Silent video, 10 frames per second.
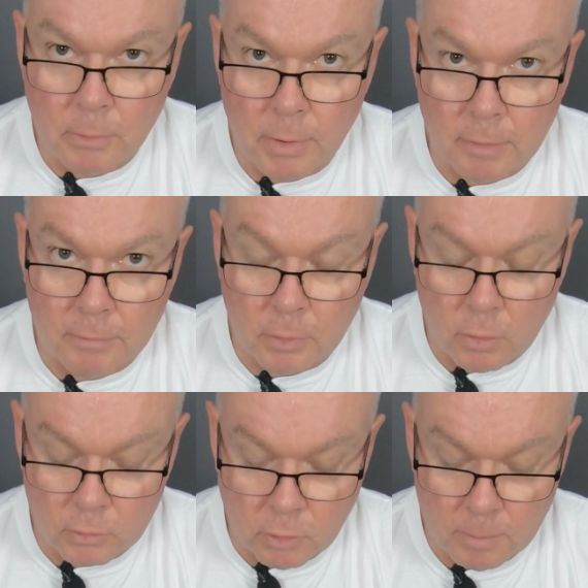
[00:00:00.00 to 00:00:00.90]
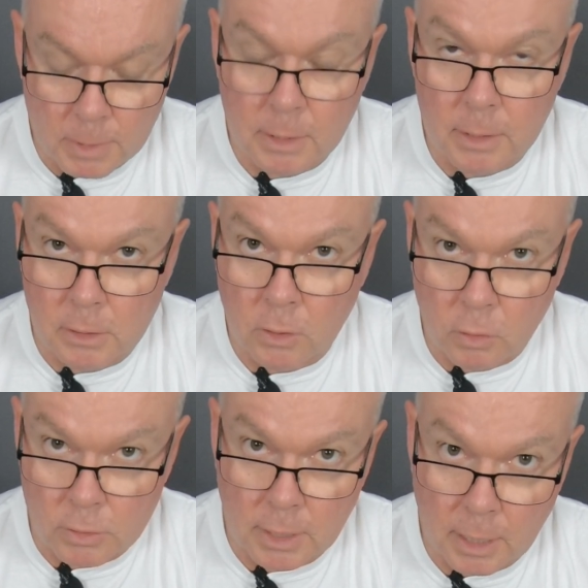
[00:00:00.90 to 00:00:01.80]
around for a long time, and it is an
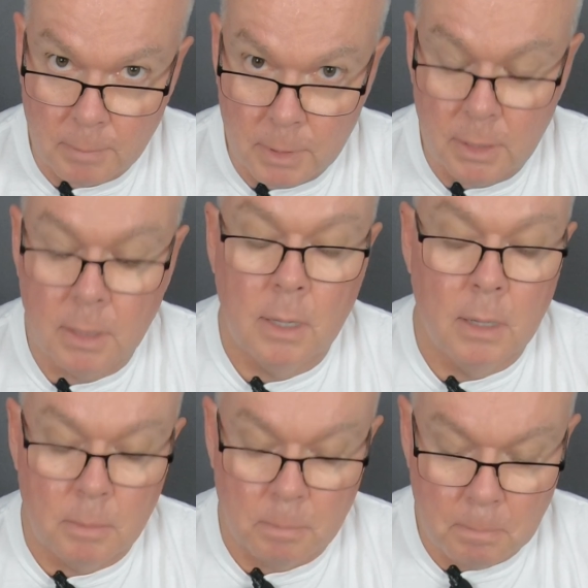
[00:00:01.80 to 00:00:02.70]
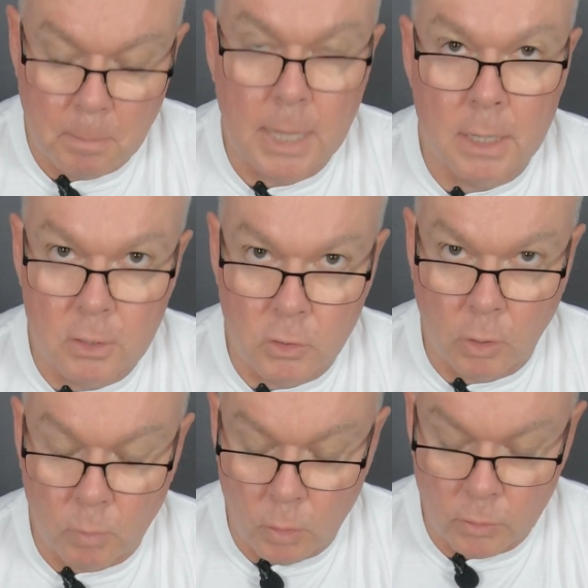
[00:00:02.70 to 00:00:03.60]
Aussie company made in
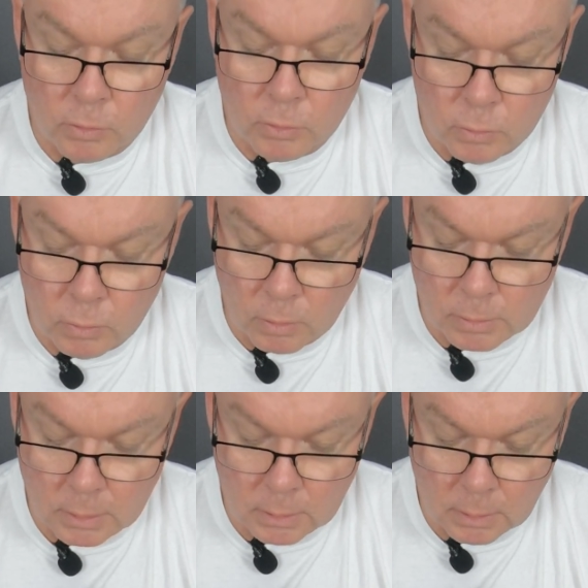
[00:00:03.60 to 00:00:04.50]
Taiwan to Aussie